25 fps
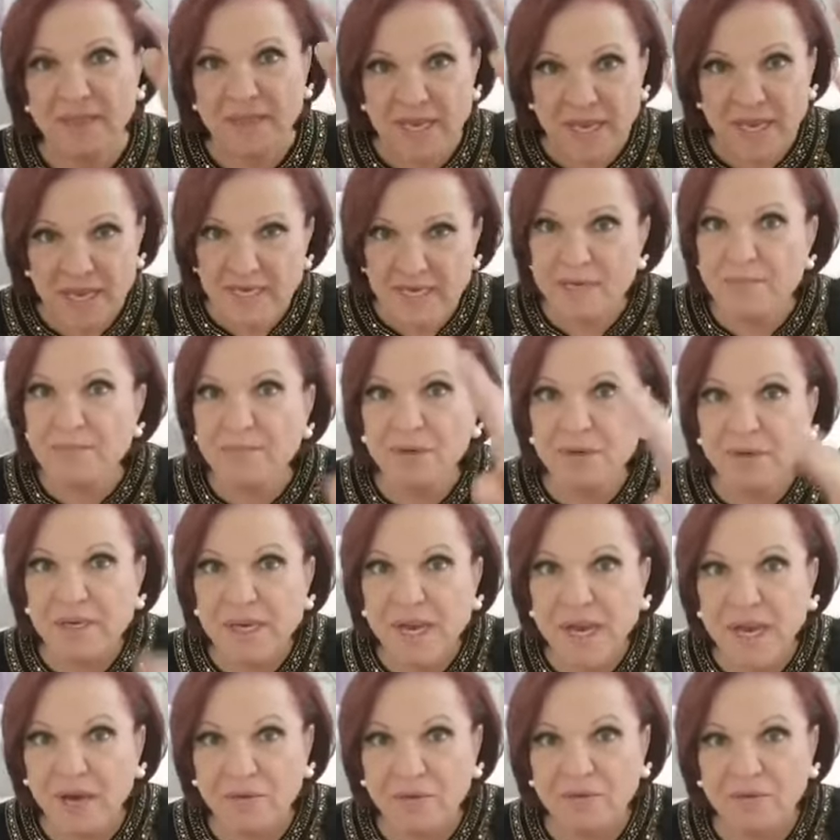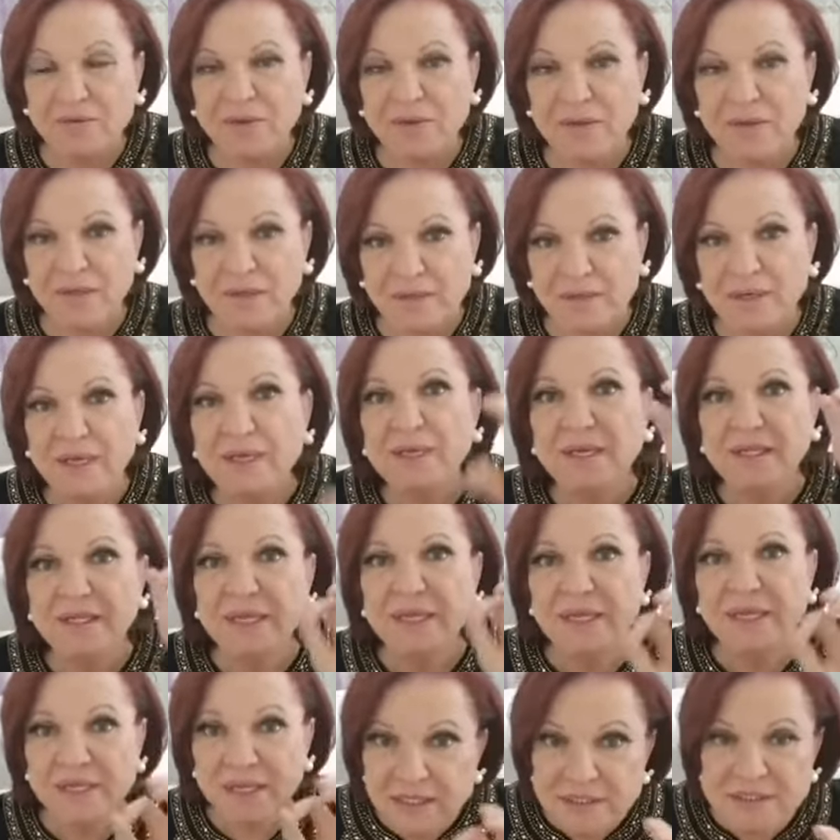Anybody out there
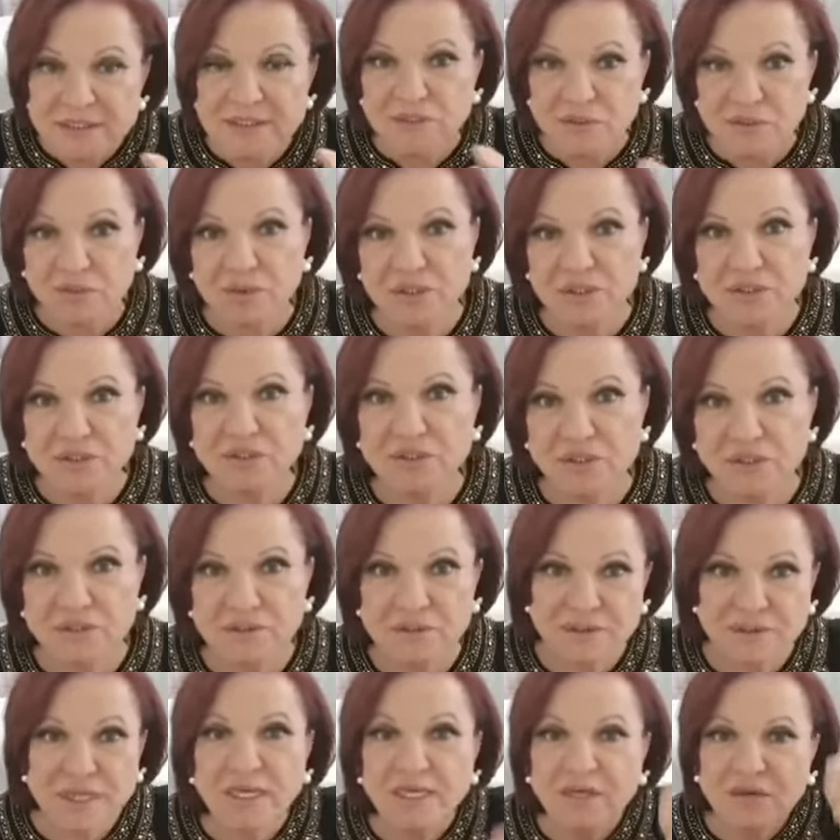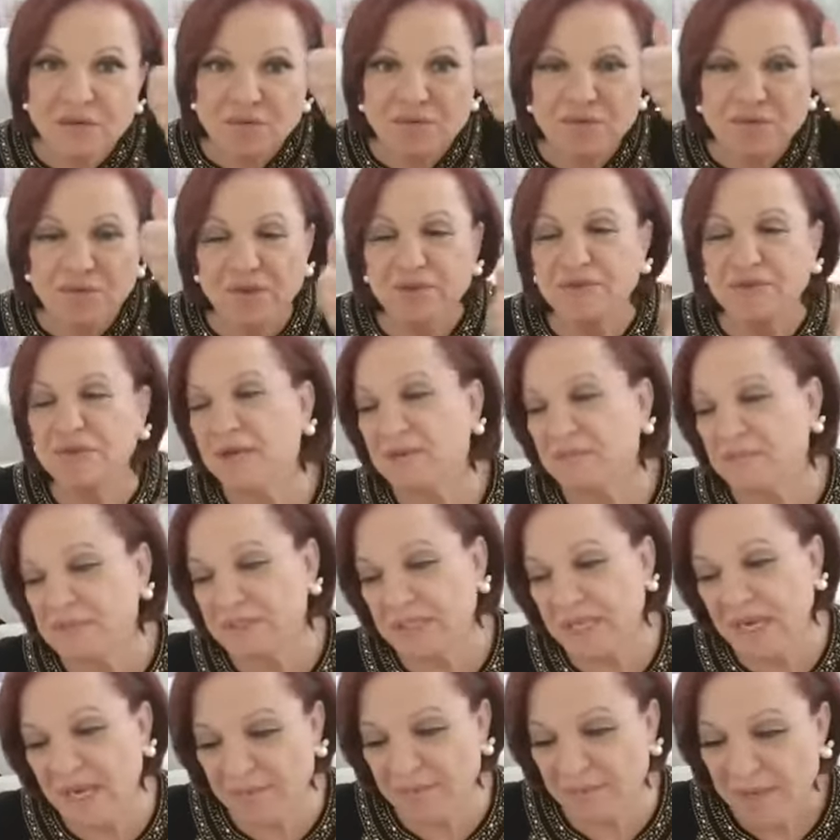that has questions, thank you for the thumbs
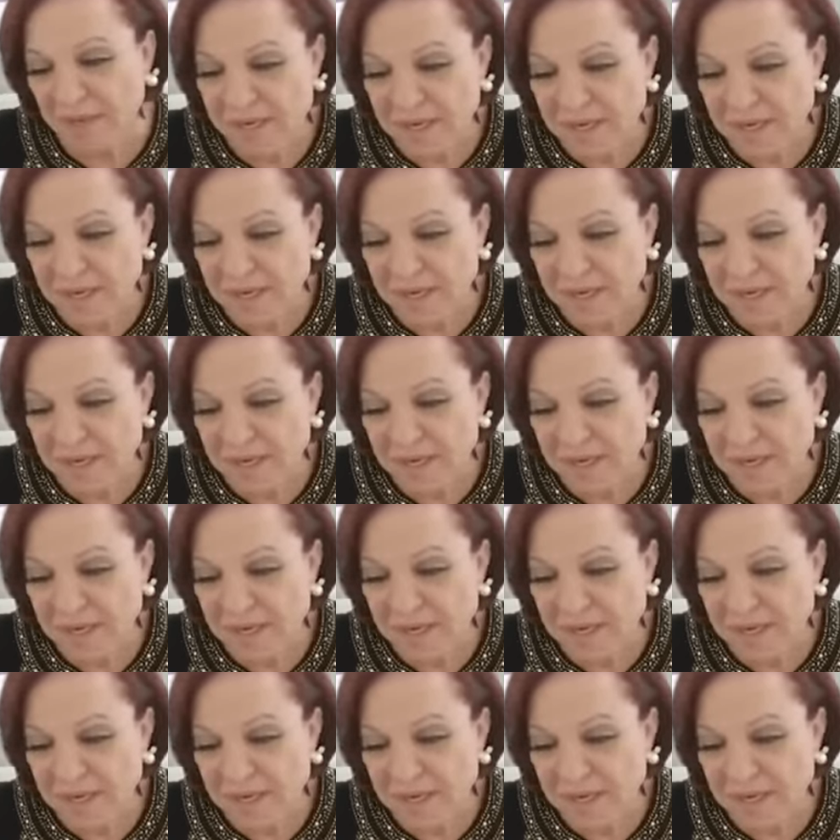up.